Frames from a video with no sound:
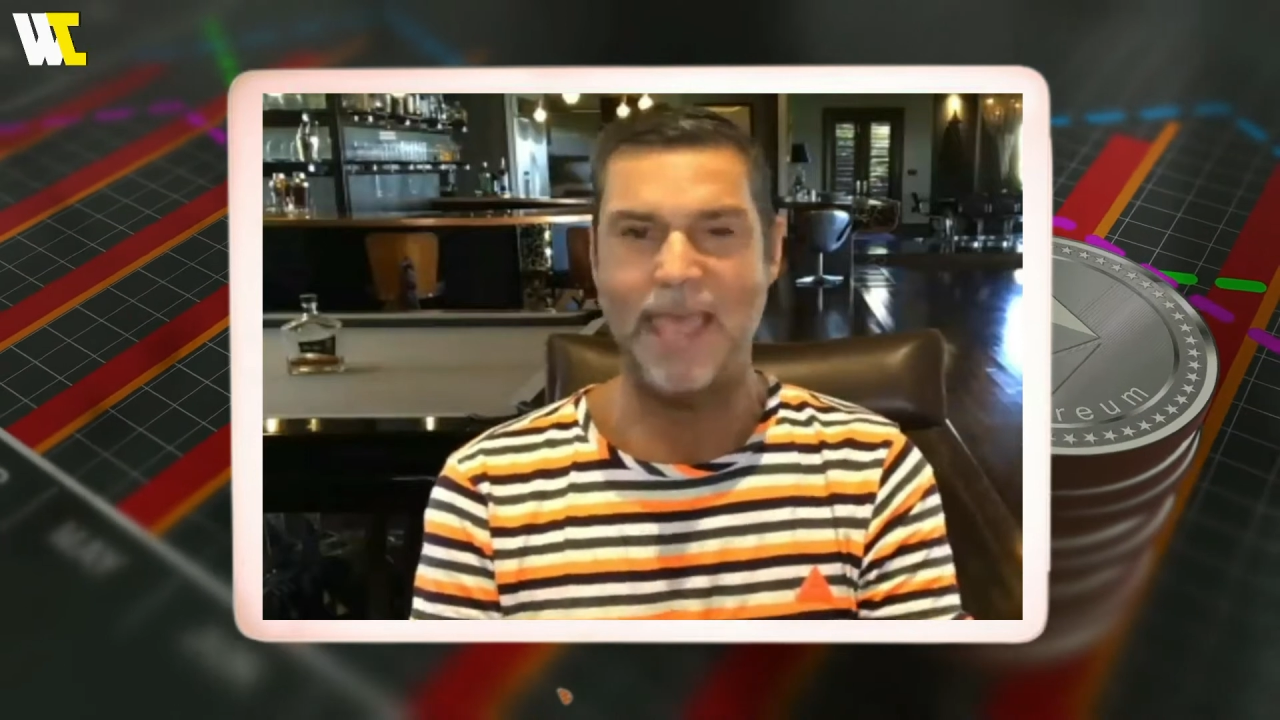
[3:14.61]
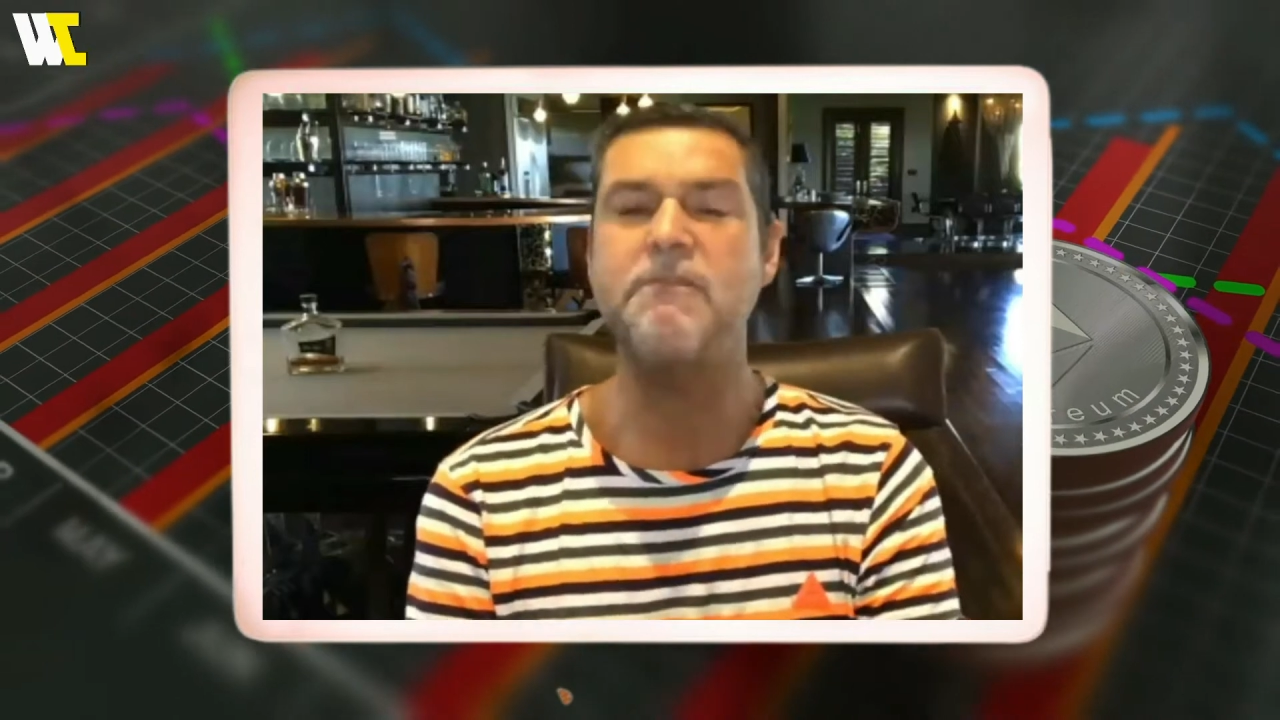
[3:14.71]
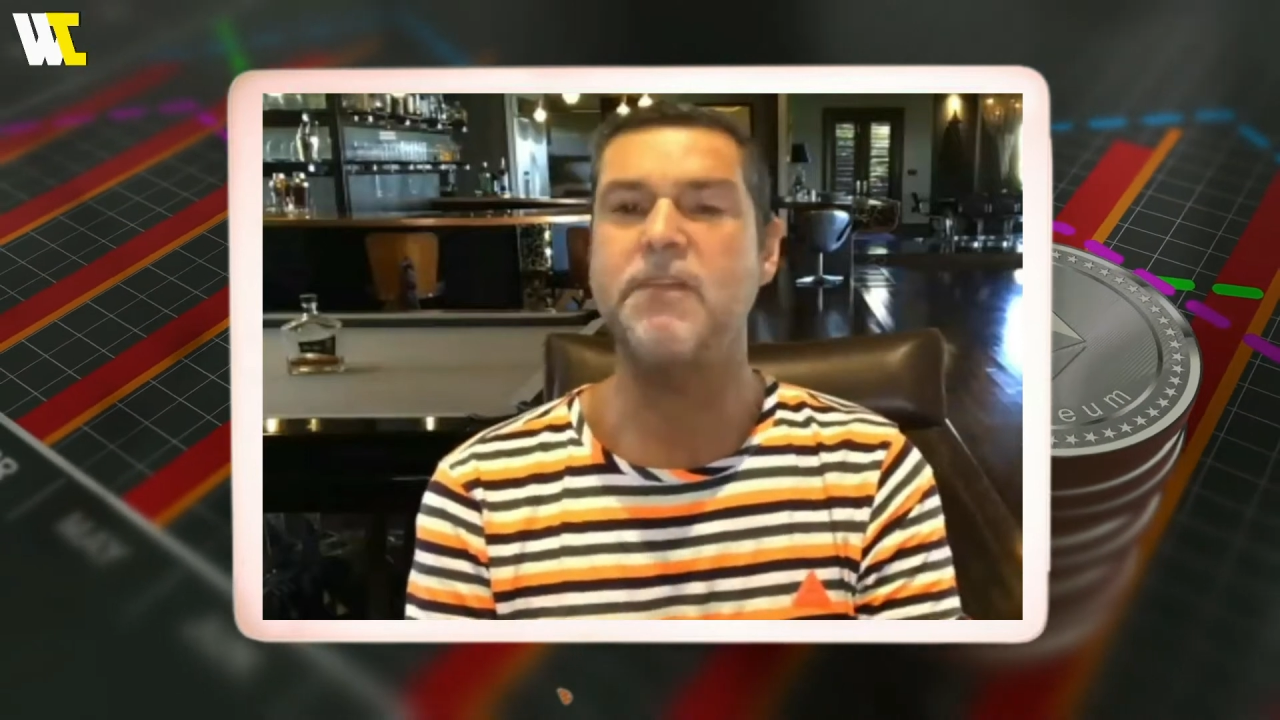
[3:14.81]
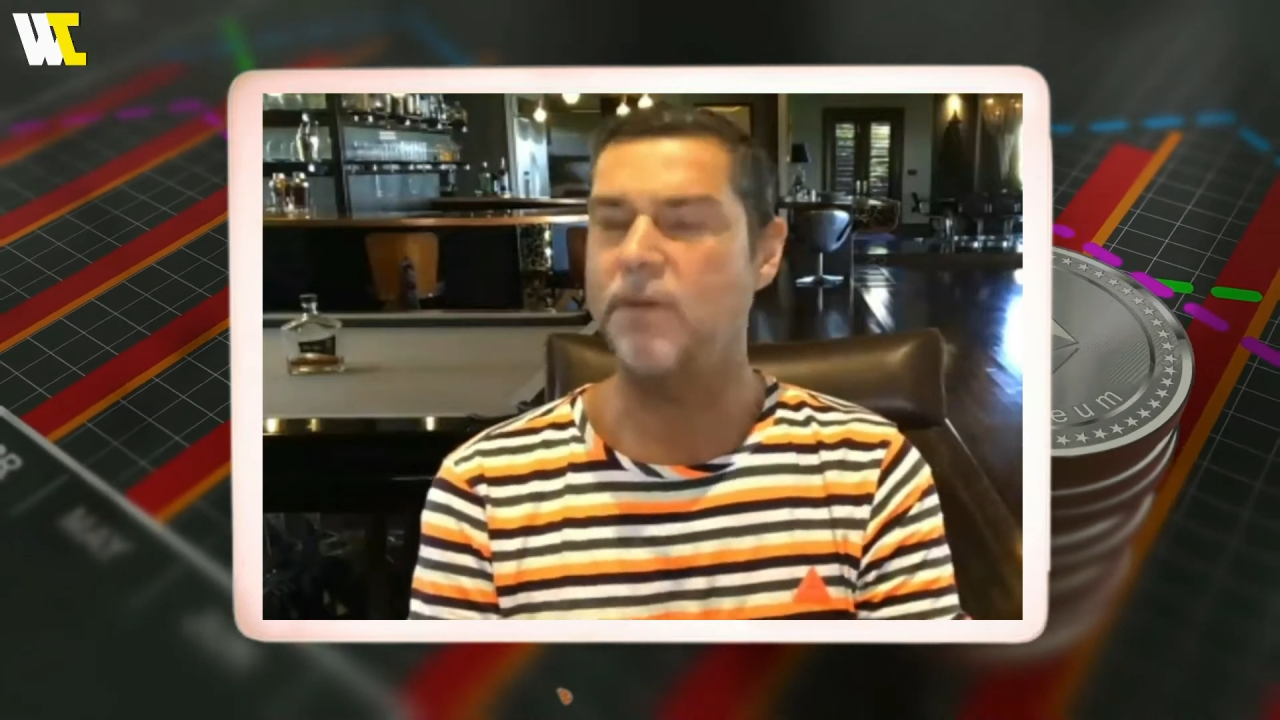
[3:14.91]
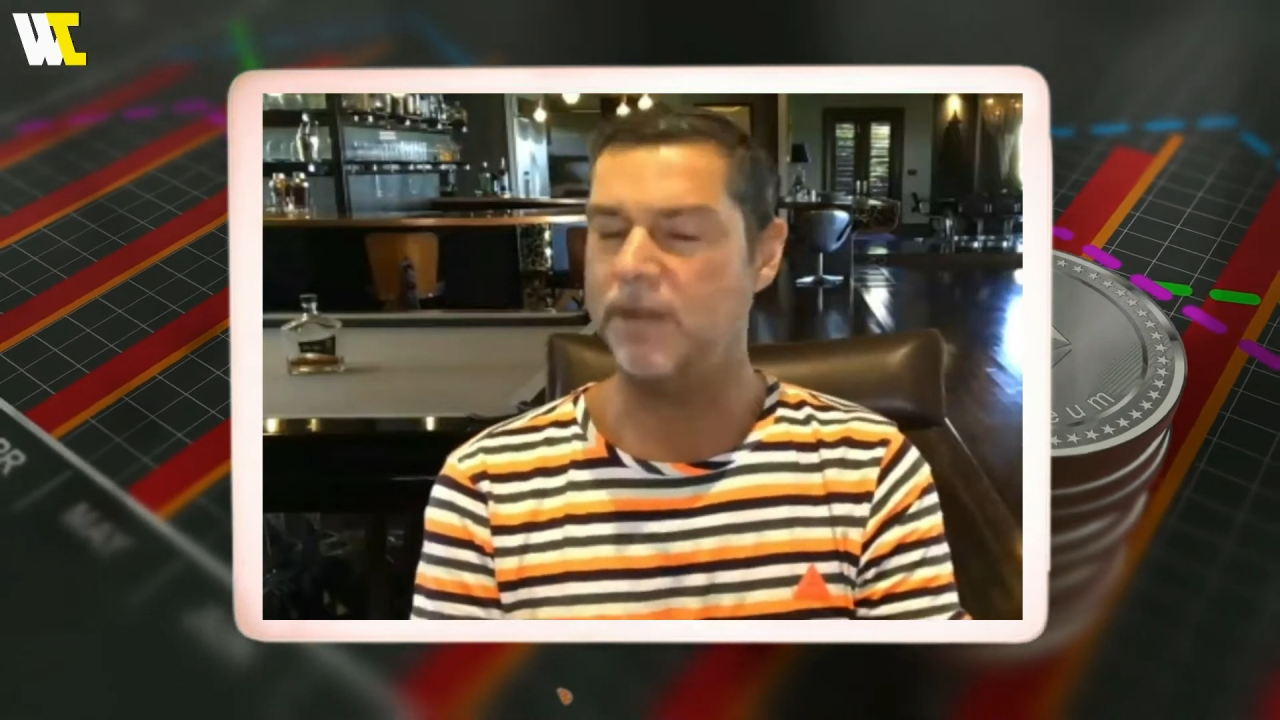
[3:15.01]

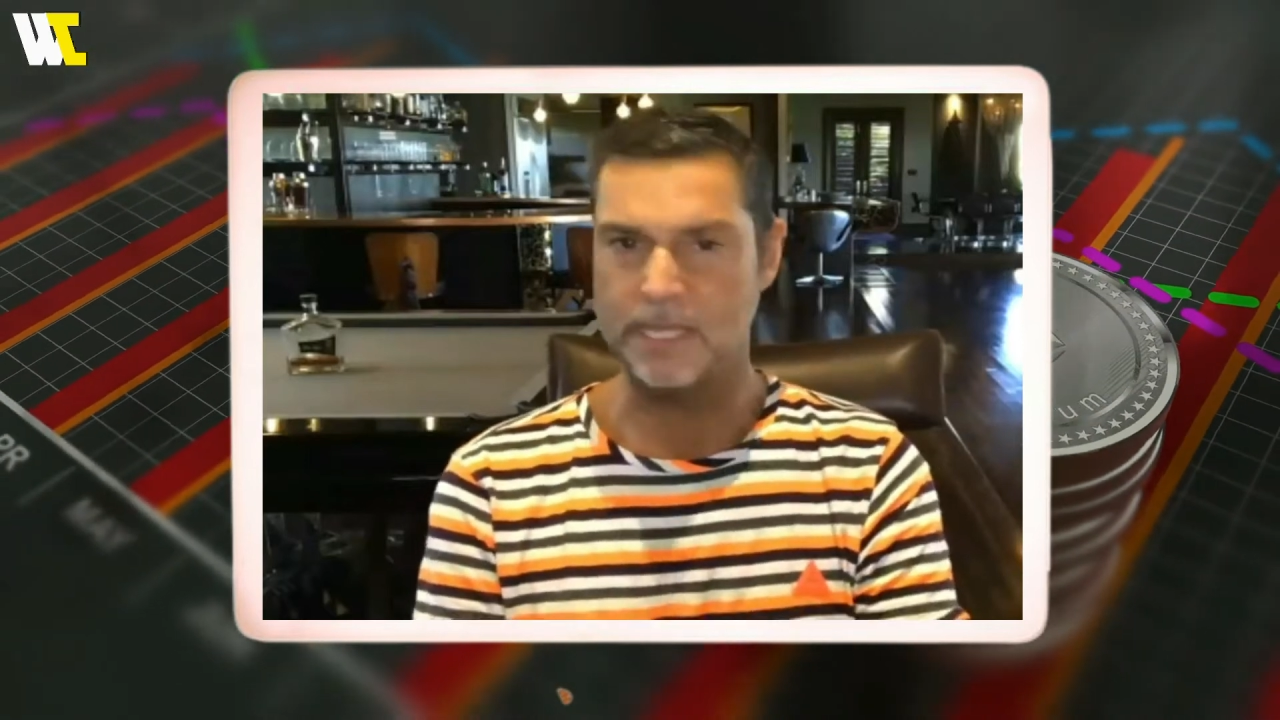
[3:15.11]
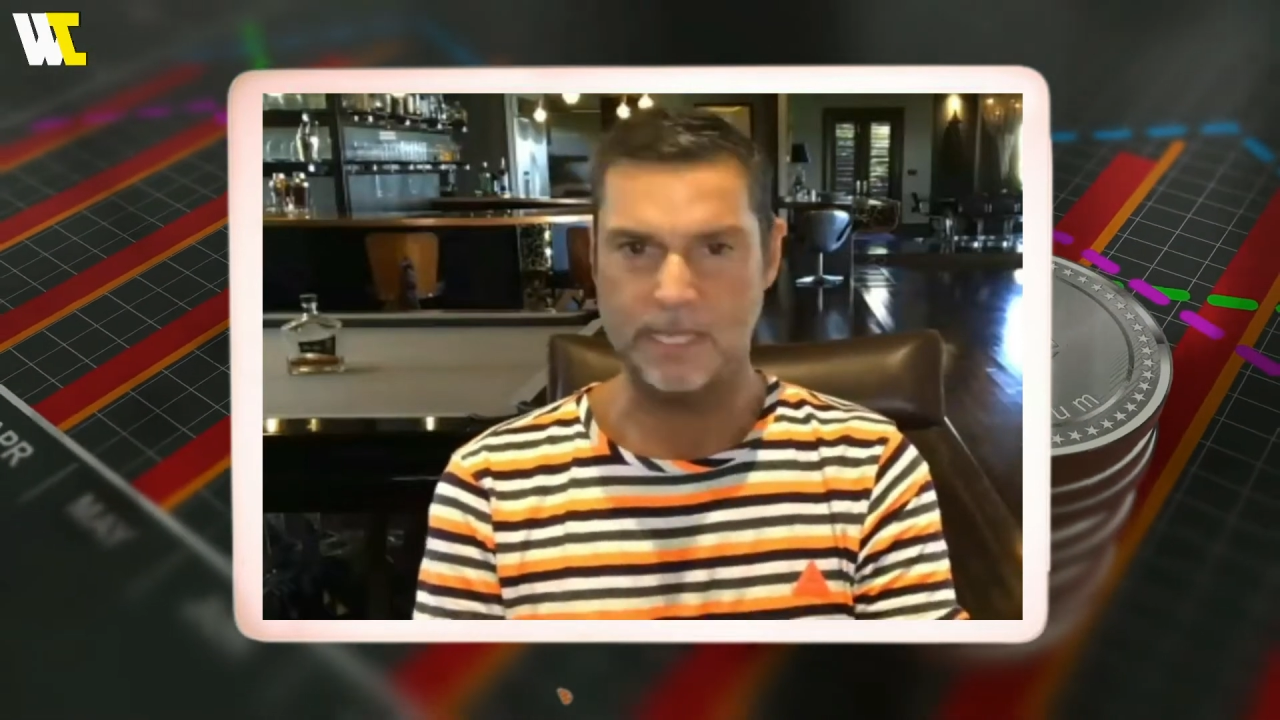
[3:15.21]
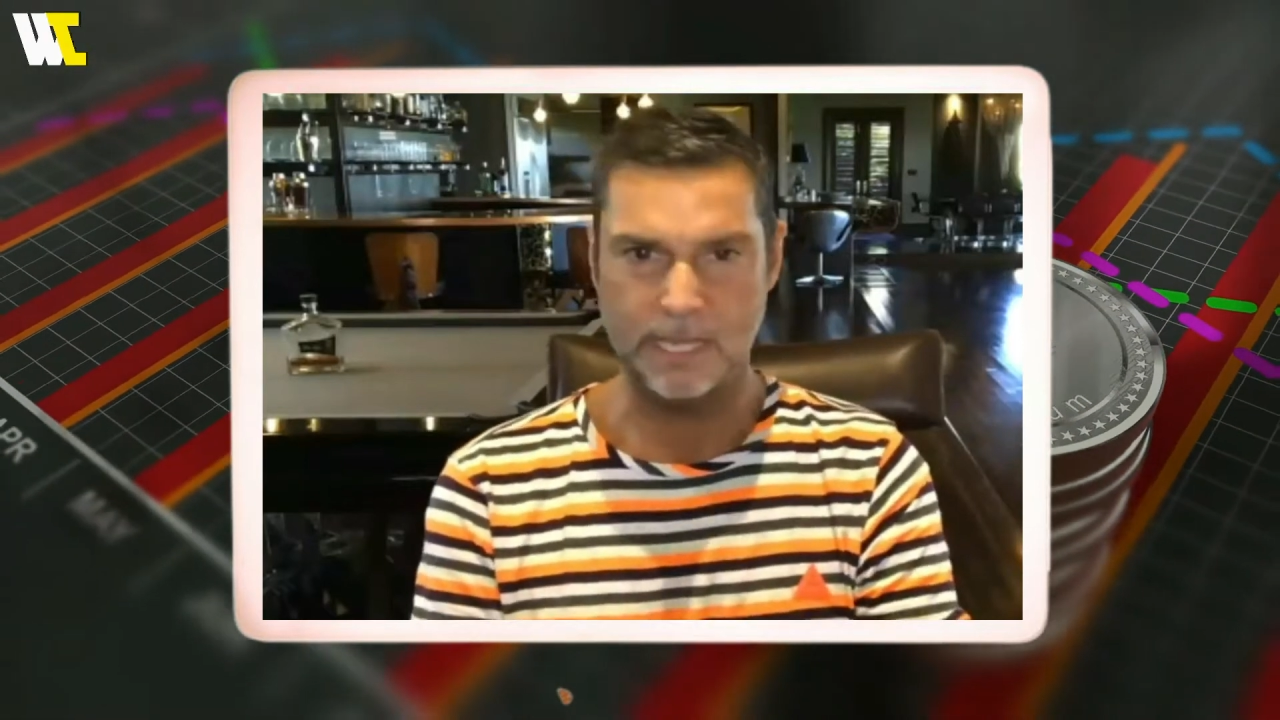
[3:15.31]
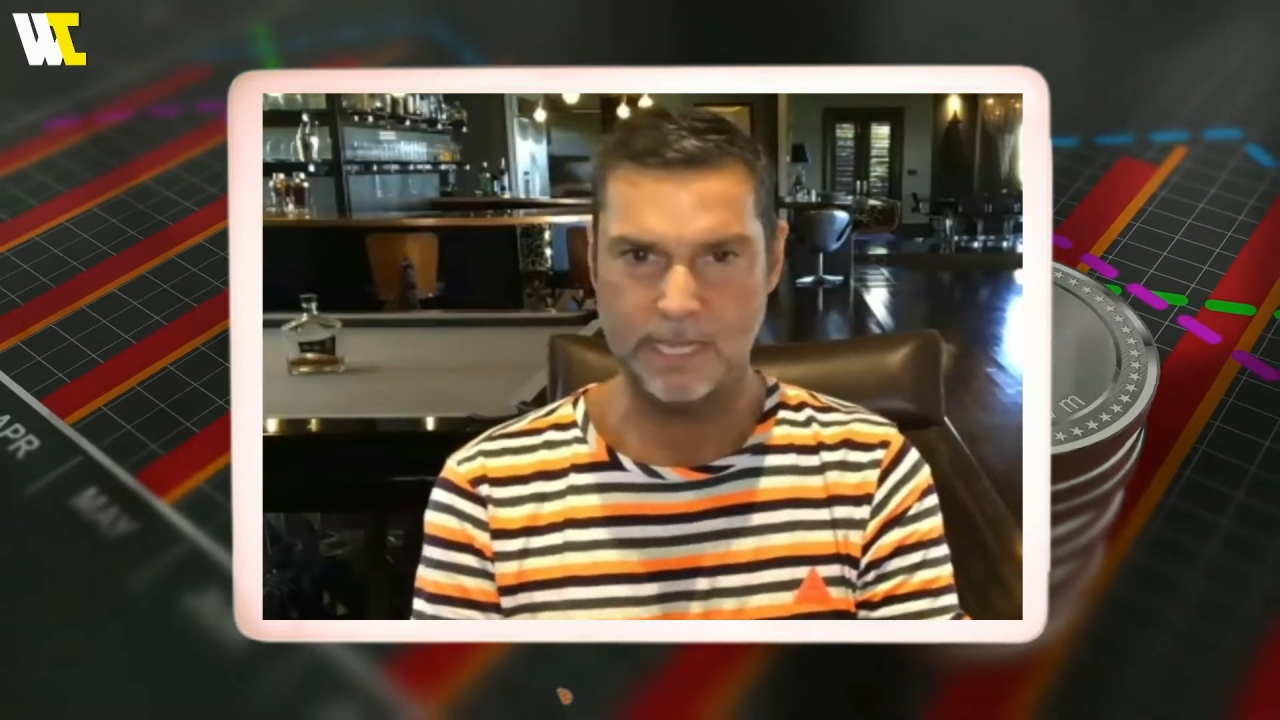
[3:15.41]
Everybody